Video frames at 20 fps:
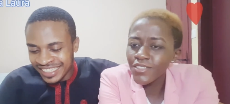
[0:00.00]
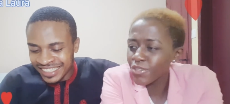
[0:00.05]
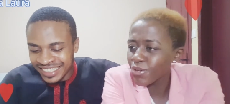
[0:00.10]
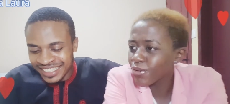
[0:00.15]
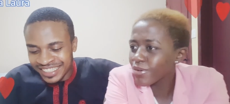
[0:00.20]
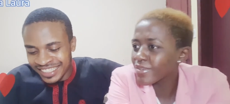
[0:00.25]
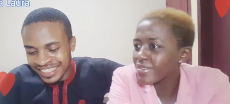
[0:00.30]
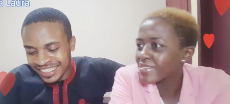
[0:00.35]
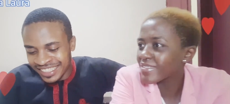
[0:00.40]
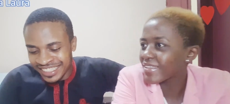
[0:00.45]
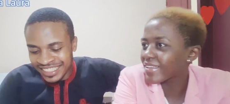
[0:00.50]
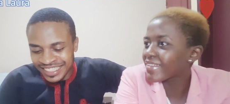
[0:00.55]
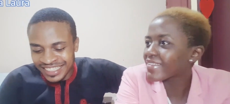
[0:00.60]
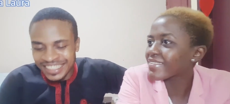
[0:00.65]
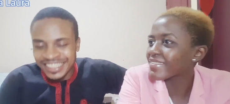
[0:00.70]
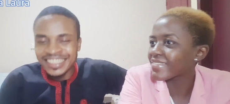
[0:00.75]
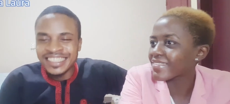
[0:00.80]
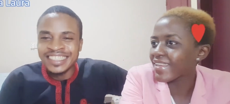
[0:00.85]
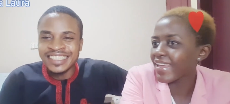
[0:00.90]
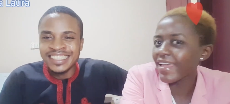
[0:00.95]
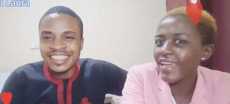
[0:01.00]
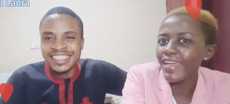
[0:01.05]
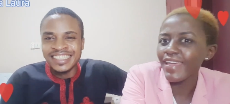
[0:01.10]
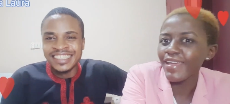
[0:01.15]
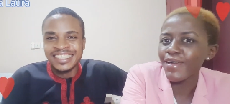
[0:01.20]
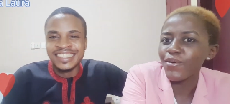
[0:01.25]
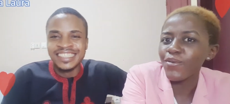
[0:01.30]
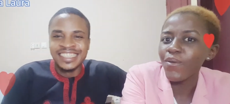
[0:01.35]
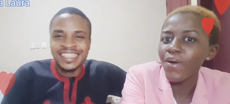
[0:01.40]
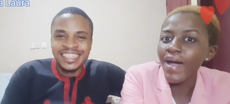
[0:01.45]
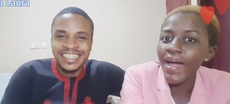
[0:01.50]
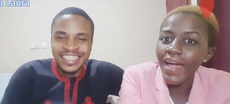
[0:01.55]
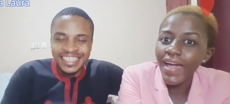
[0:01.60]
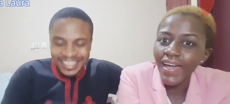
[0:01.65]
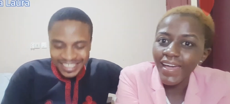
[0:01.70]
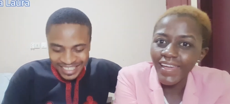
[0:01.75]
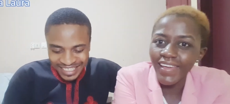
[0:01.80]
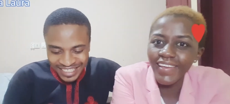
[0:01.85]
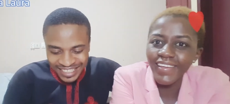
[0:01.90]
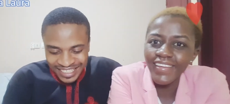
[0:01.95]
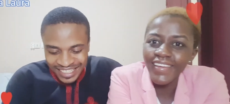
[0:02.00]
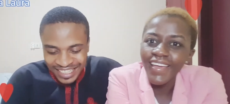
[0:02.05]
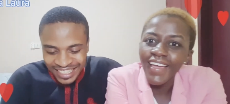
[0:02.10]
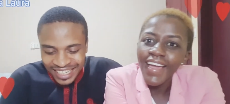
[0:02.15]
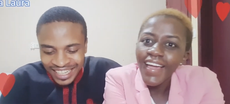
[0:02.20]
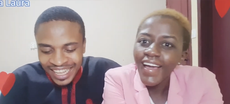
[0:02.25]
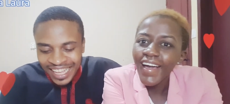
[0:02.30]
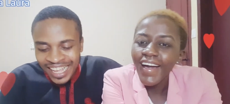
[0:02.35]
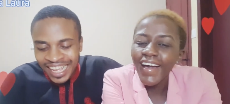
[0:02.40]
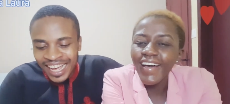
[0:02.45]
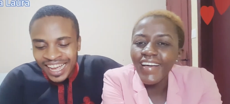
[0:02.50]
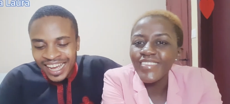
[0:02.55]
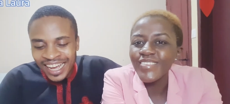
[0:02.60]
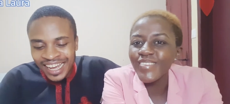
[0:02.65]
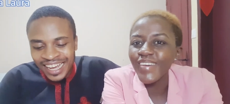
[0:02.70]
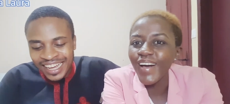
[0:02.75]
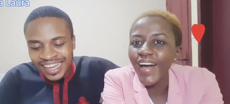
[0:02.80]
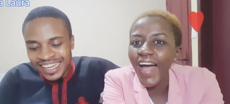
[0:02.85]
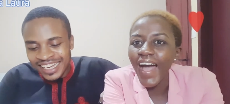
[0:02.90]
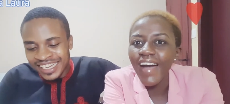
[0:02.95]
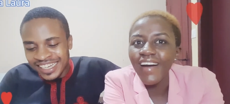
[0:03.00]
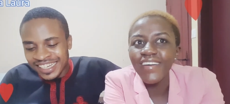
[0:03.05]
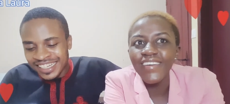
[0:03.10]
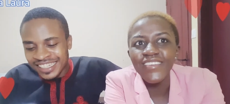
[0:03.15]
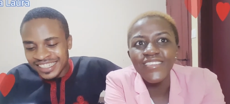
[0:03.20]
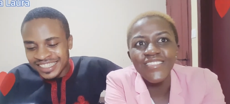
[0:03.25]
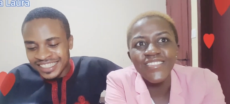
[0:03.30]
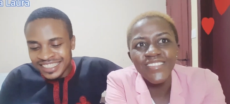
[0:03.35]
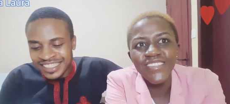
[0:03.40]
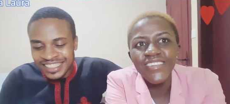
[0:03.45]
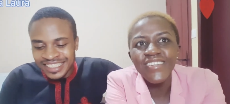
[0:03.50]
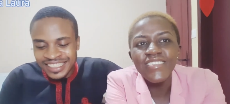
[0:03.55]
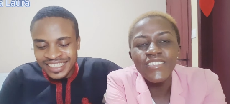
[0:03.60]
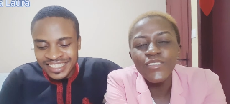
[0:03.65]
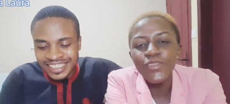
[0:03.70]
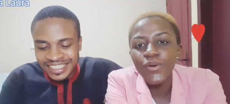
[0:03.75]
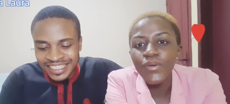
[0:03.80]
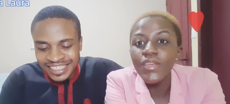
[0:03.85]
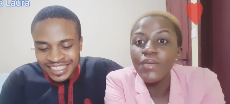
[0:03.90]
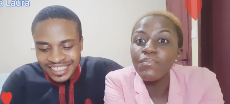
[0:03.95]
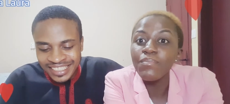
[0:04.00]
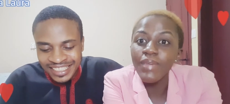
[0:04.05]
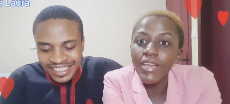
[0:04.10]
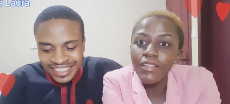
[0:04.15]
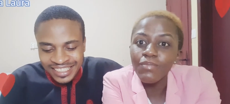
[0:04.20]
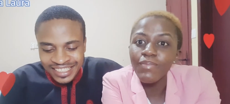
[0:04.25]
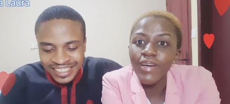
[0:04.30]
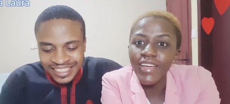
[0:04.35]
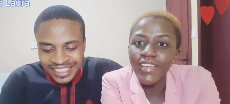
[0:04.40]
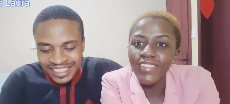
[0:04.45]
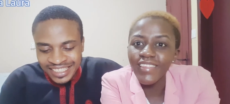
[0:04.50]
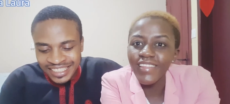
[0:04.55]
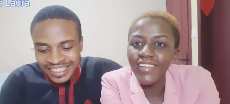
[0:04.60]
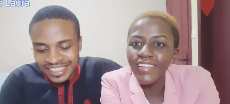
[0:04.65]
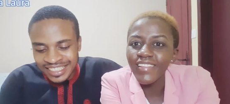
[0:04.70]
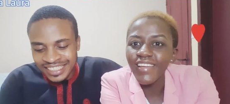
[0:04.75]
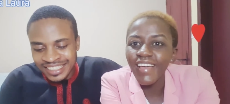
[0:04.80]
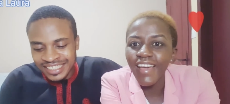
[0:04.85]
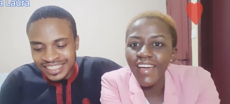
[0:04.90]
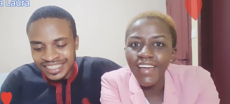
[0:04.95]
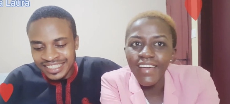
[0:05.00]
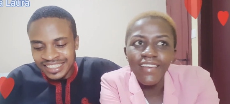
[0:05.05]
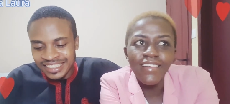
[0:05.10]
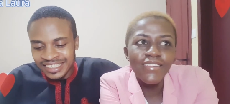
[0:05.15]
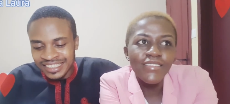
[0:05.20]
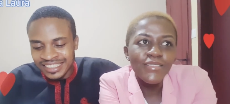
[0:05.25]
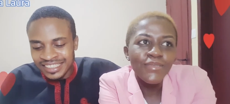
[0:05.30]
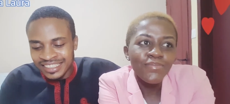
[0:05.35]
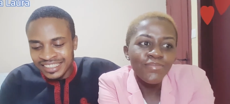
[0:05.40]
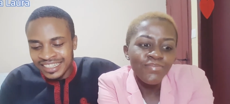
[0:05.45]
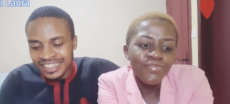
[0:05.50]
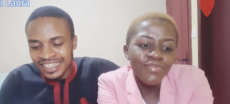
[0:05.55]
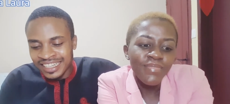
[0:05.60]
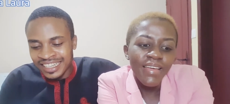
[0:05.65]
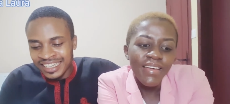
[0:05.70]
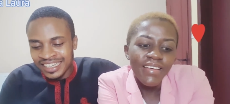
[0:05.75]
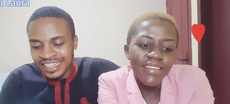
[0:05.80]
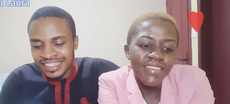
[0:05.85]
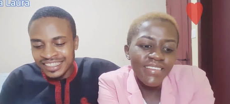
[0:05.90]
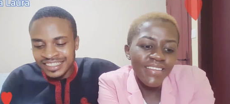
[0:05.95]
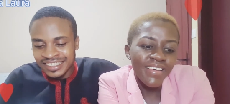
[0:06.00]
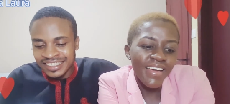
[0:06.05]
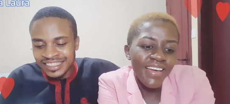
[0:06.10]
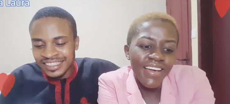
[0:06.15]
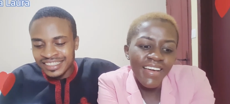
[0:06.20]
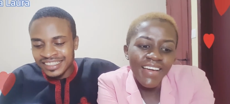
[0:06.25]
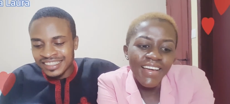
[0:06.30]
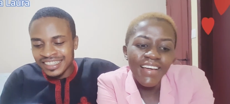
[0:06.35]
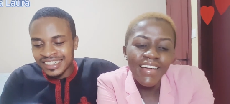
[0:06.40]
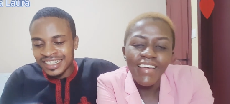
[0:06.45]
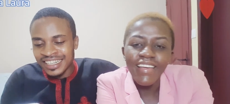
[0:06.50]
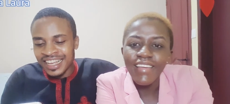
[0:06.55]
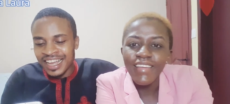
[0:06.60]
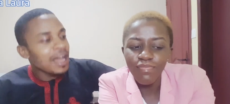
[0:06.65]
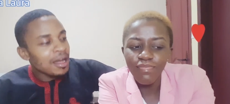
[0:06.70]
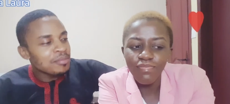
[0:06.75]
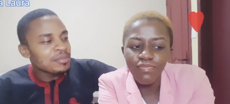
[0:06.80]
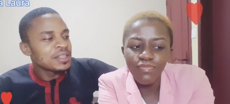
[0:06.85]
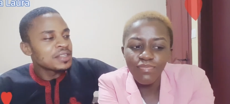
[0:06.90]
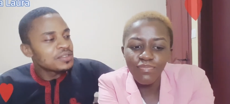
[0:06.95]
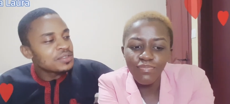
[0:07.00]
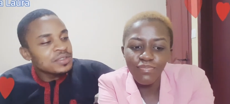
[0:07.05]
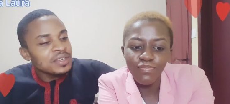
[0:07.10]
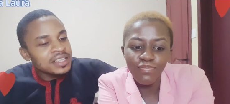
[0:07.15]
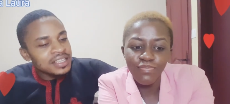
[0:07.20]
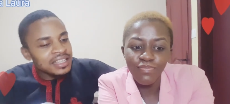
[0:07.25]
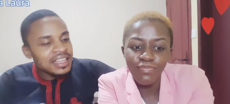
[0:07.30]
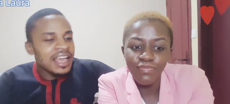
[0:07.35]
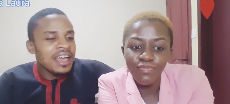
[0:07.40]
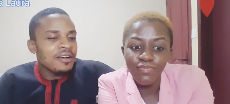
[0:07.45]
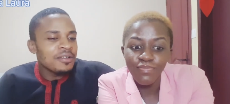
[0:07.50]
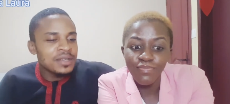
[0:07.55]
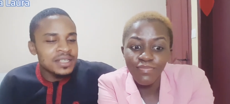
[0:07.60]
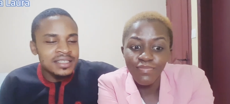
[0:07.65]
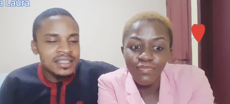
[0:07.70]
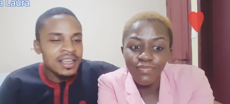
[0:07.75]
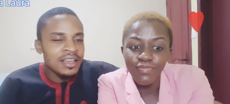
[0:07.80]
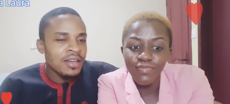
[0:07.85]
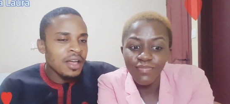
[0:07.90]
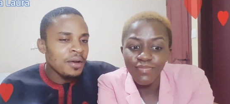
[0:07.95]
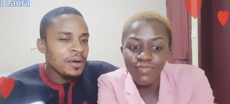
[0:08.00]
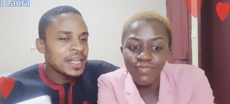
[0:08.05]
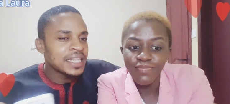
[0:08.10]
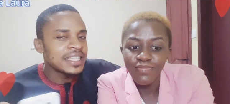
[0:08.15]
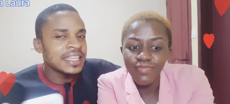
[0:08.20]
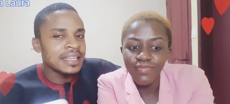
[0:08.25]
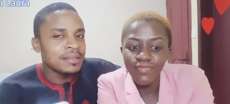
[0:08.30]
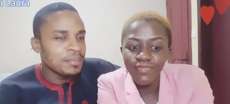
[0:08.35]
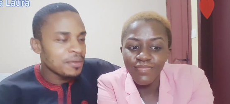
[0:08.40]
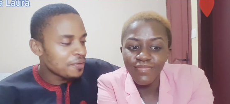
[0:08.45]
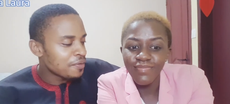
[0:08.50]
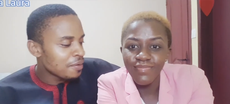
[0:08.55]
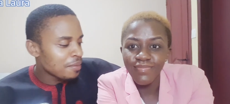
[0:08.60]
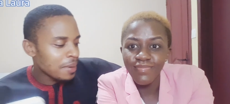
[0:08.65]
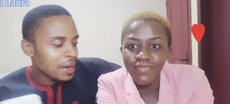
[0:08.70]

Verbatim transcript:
Speaker 1: choose this day? Why? So I was just, so he made my date, guys. Okay.
Speaker 2: Yeah. How many children did I always tell you I wanted before